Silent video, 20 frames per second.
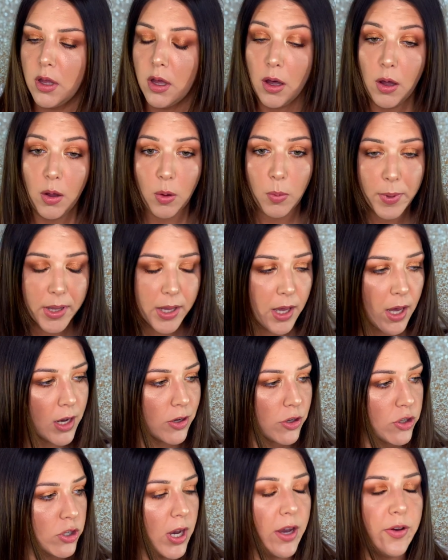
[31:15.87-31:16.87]
Oh my
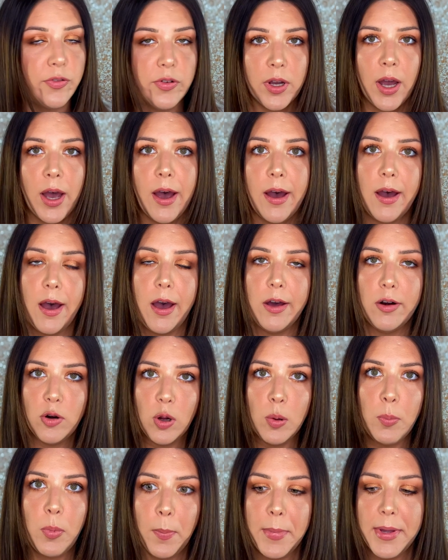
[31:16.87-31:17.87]
gosh, I forgot
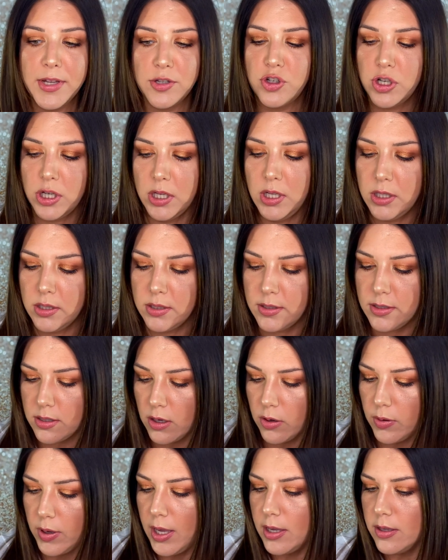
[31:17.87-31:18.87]
honorable mentions.
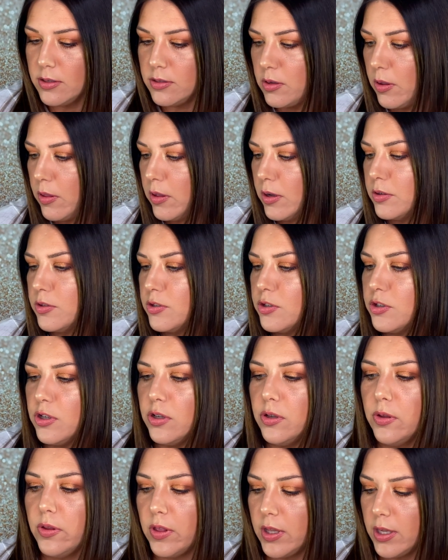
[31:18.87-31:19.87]
Okay, so there's
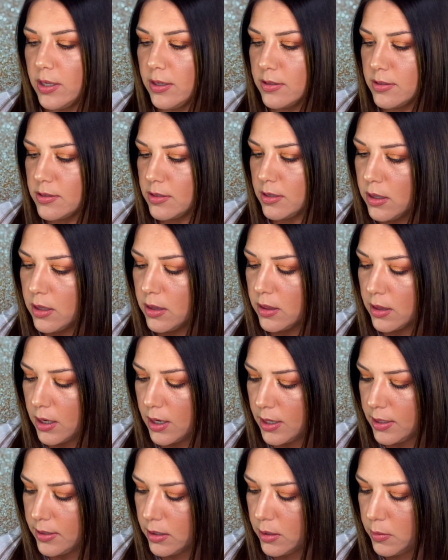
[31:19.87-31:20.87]
two things that
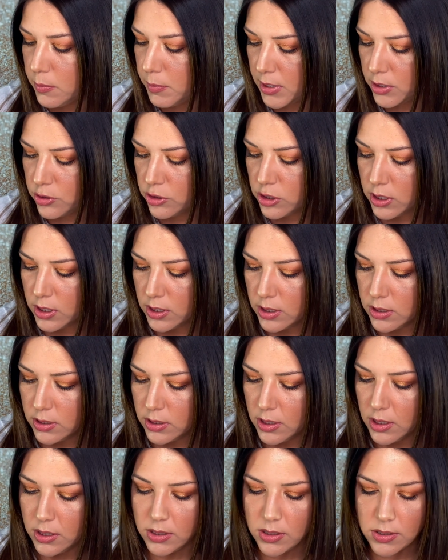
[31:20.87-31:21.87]
I didn't
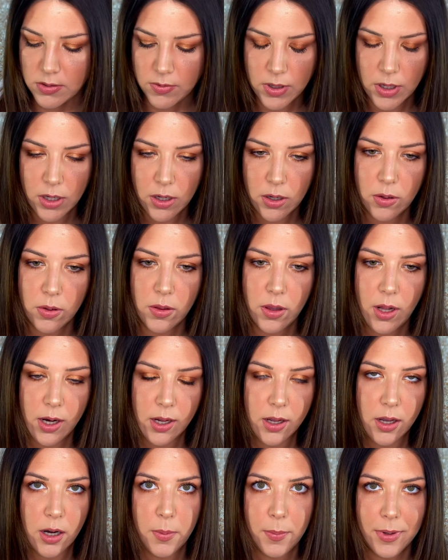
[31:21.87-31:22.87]
mention in this video that I
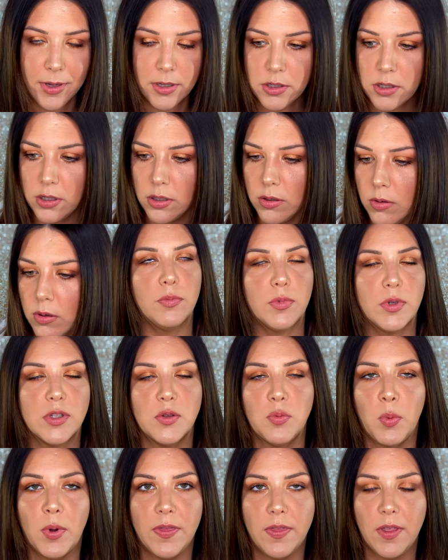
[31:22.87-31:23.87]
kind of meant to. Well, it's
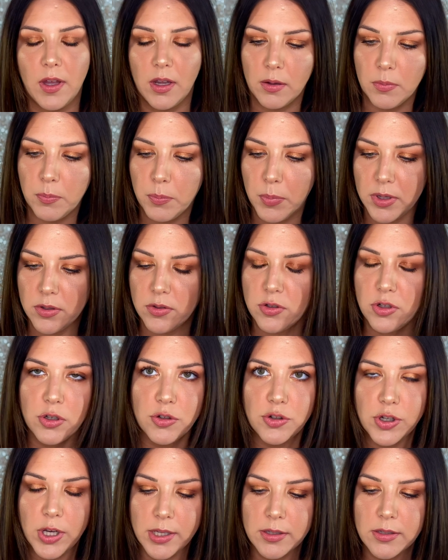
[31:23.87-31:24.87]
one thing, but two
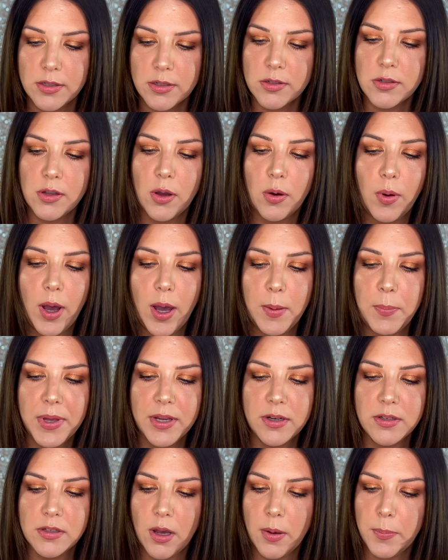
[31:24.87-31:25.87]
shades. So I
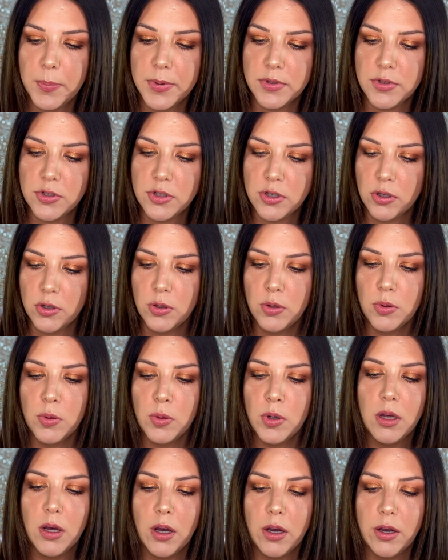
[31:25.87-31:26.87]
picked up
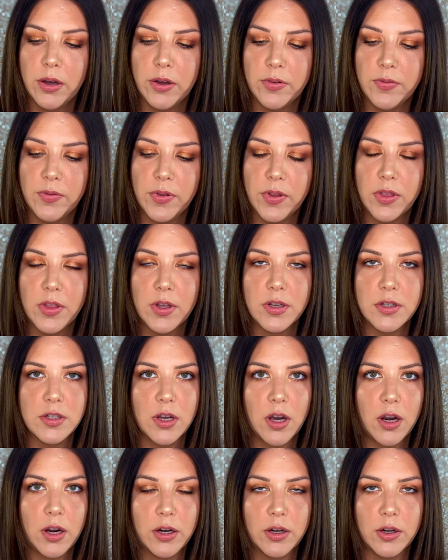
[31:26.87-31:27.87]
two of the
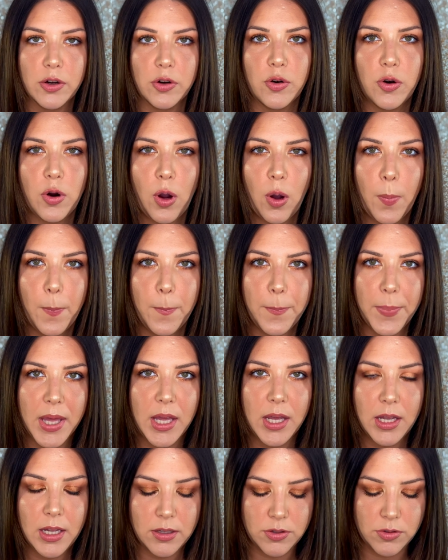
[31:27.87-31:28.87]
Tarte Chrome
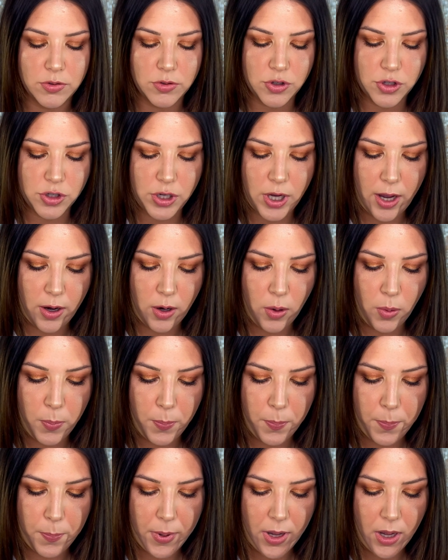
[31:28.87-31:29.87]
Paint Shadow
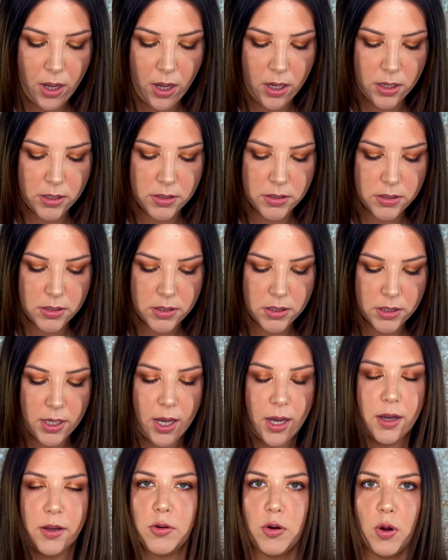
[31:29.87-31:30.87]
Pots.
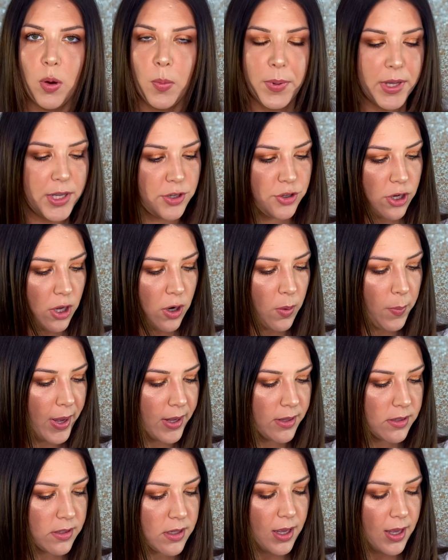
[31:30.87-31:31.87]
Yeah, Chrome Paint Shadow
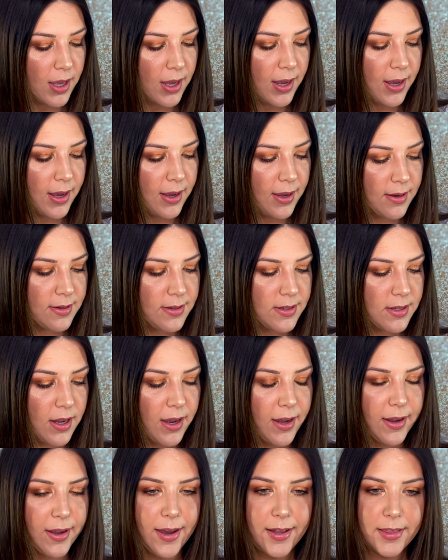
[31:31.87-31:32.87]
Pots. And
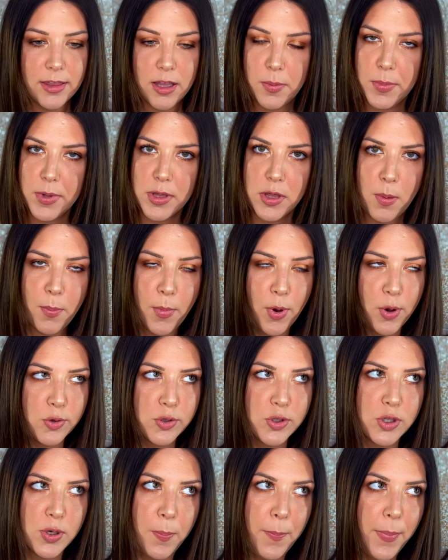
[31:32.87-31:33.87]
I got them in the
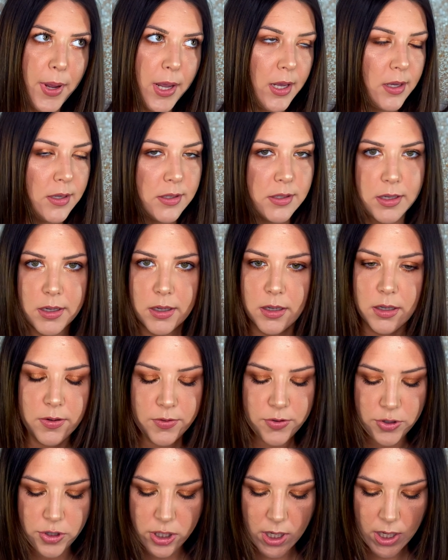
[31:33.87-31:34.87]
most basic of
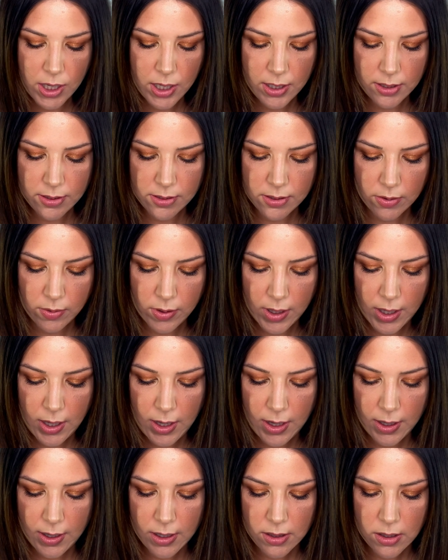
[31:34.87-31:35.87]
shades, okay?
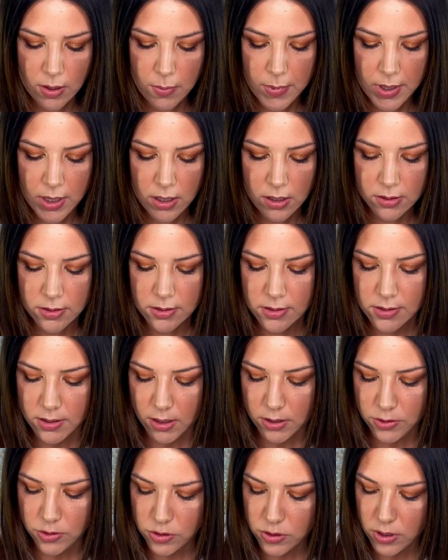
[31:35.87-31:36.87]
I got them in
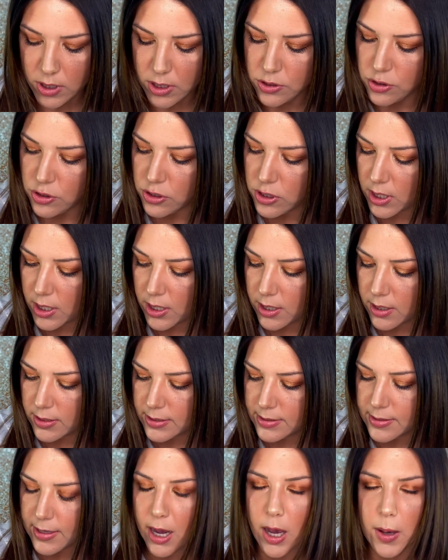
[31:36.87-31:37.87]
Sun Drenched
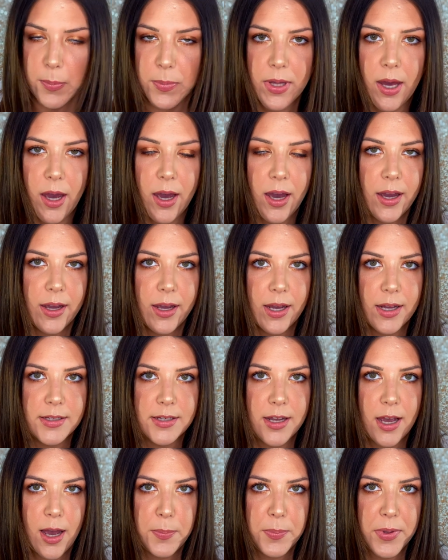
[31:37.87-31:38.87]
and Top Yacht. I got
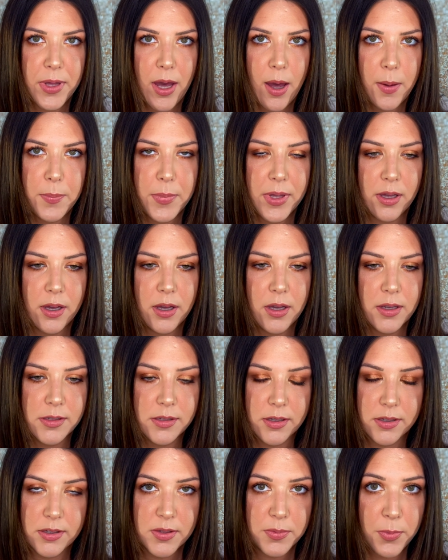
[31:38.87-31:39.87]
Top Yacht
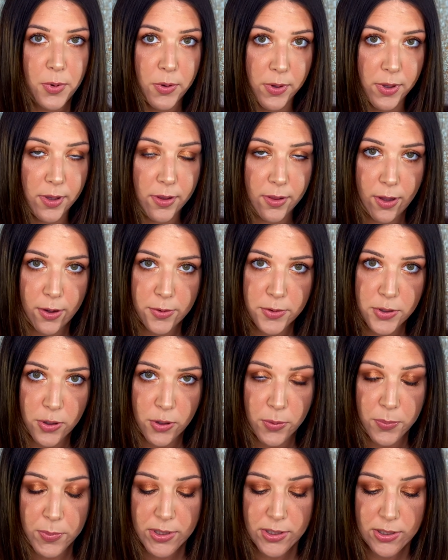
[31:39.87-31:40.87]
because Smoky Glow
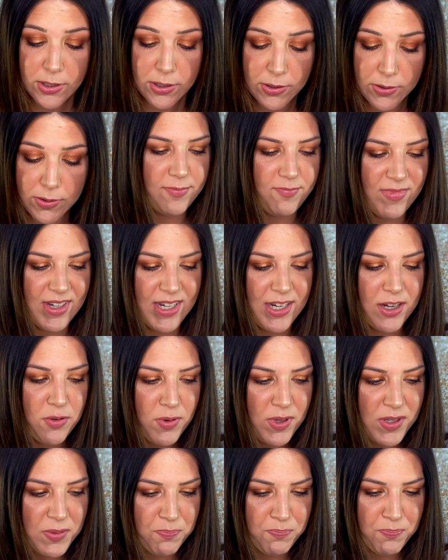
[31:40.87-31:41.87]
told me to. I
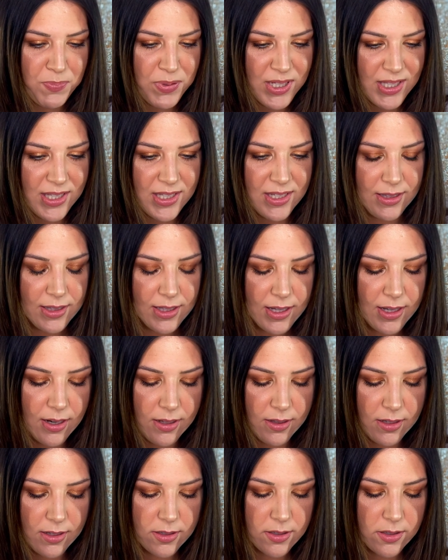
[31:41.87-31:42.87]
always put the lid
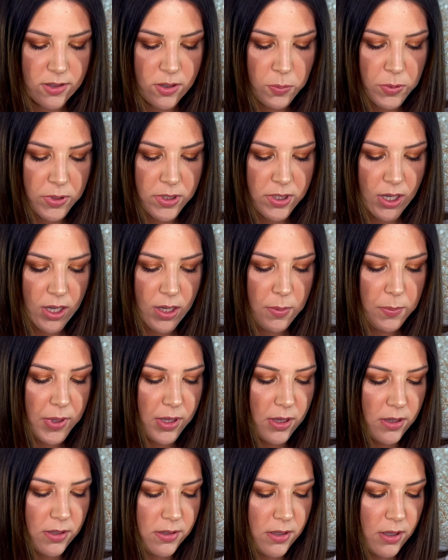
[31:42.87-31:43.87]
on these super tight
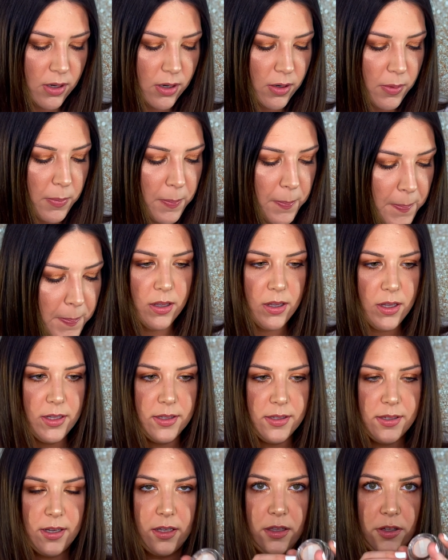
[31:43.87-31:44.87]
because they're
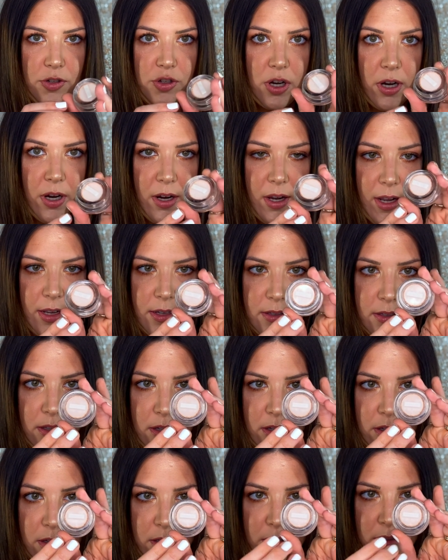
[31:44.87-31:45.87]
inside the jar. It has
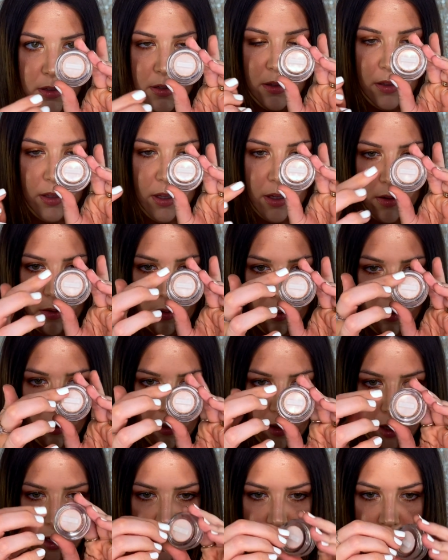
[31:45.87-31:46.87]
the, like, a little
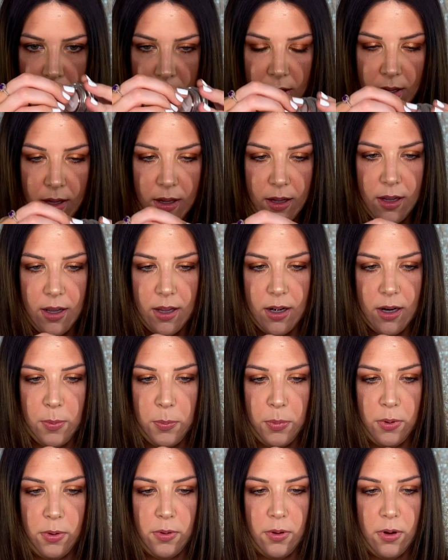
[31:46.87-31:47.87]
lid, and I
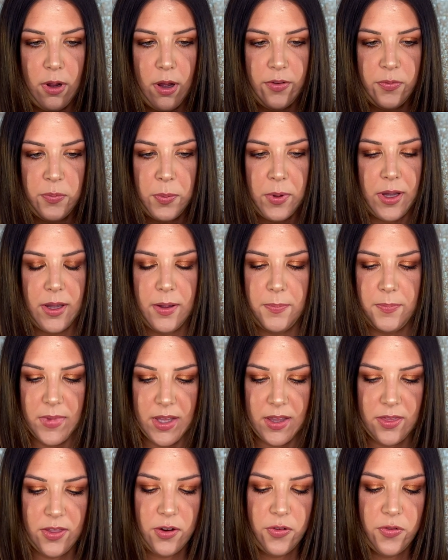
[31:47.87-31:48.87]
pull it off. But
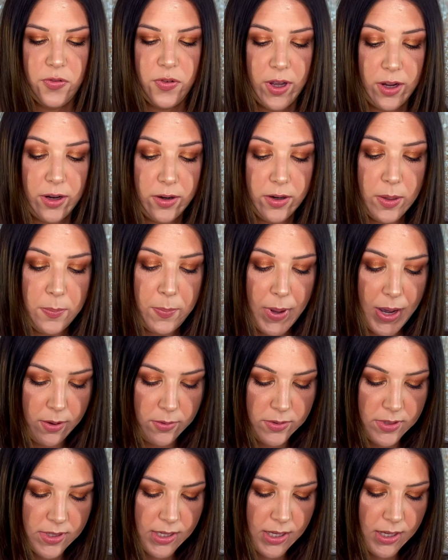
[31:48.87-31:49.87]
they're very
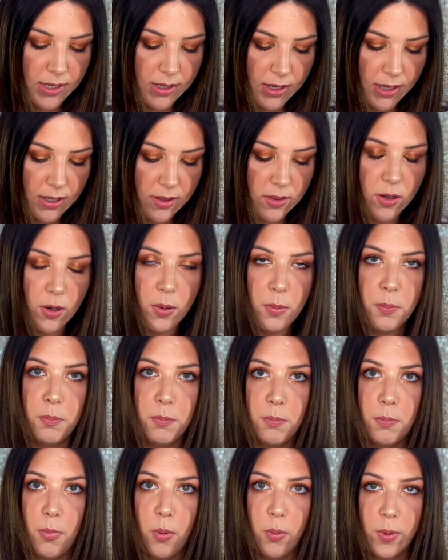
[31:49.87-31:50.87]
bouncy, and they're
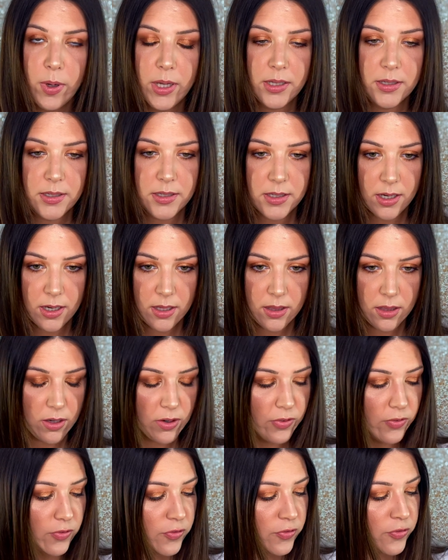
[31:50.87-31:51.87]
moist, and
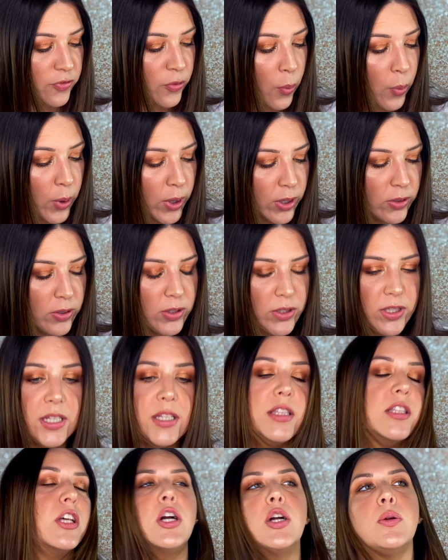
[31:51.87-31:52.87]
they're foiled,
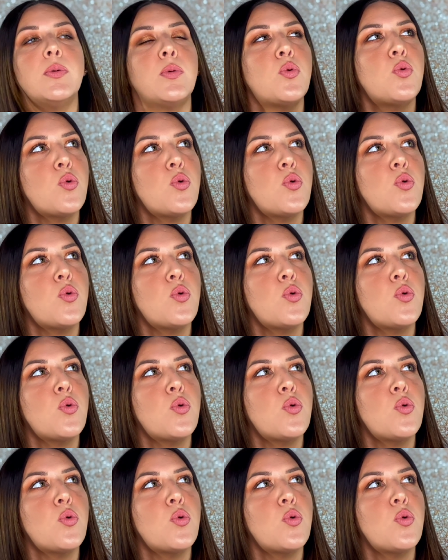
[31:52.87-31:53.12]
and I